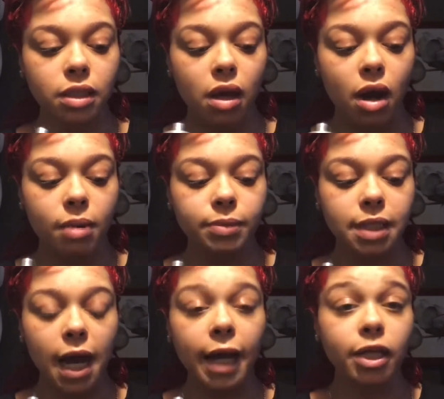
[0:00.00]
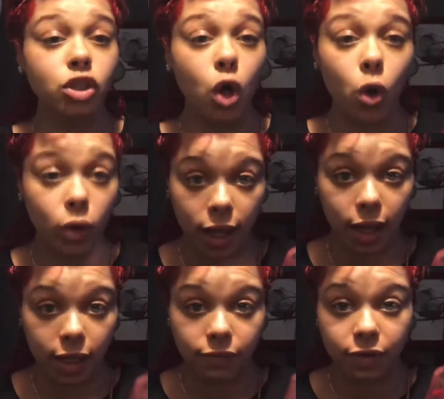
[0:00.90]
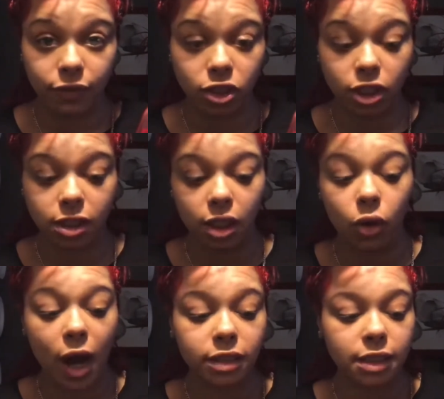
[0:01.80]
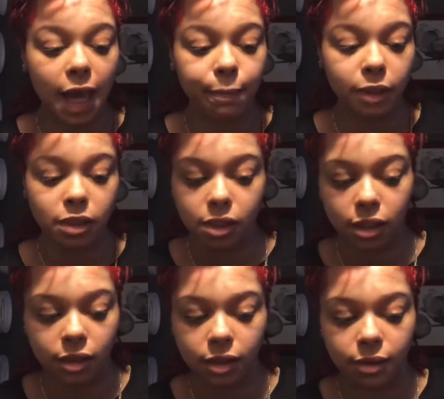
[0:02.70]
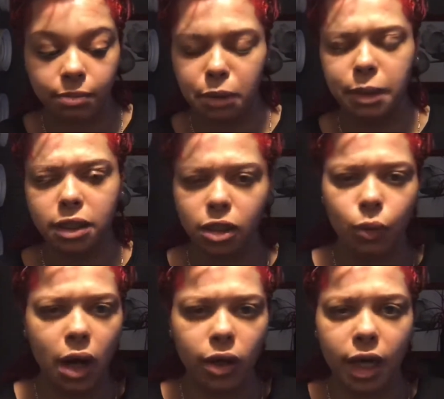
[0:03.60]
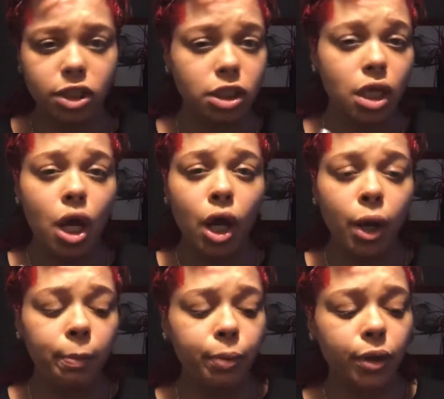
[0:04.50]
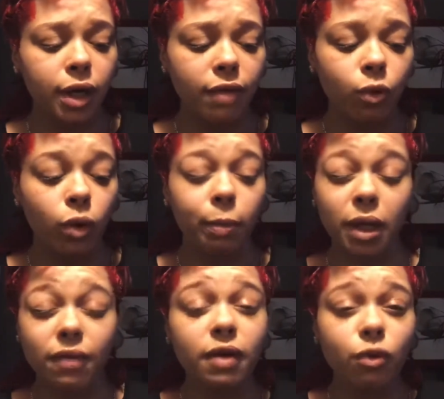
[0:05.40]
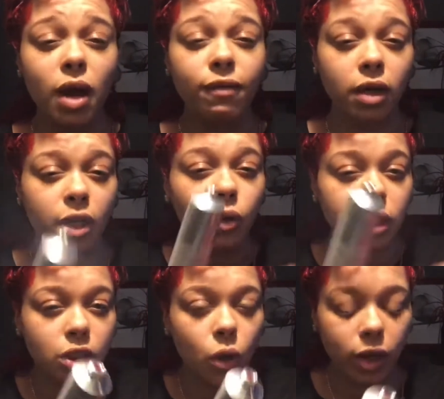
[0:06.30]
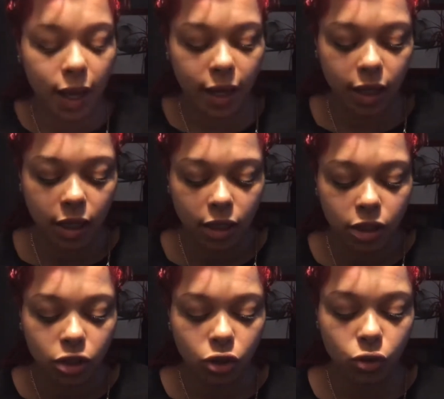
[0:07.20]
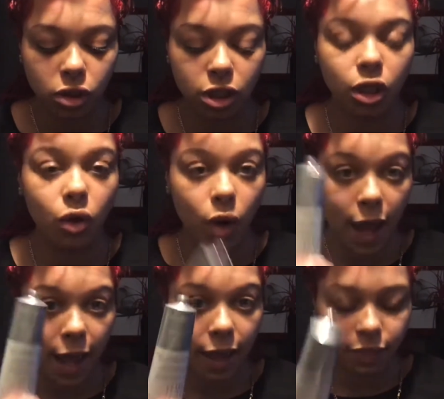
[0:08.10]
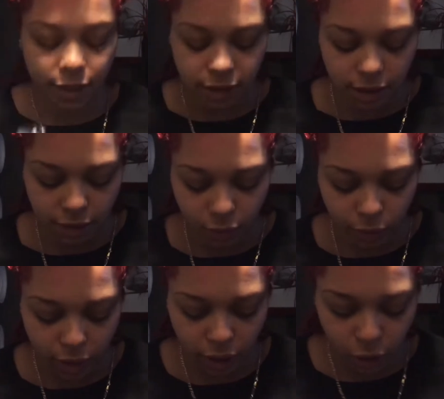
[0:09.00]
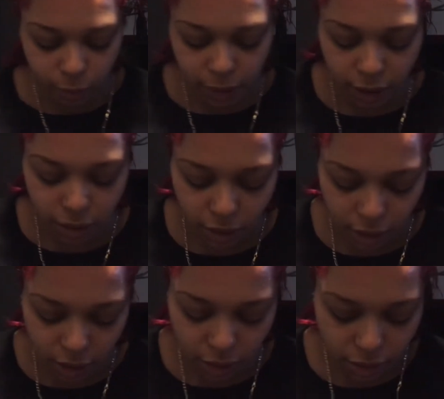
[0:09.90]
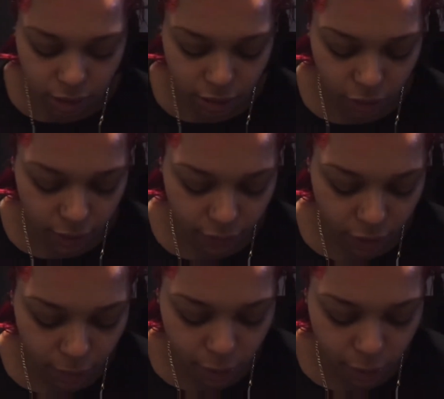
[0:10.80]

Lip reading: dye, it's okay. Even if it's just a little. I just happen to be messing around and I just put it everywhere. But even if you have a little, it's okay to still add this, even with a little bit still left in your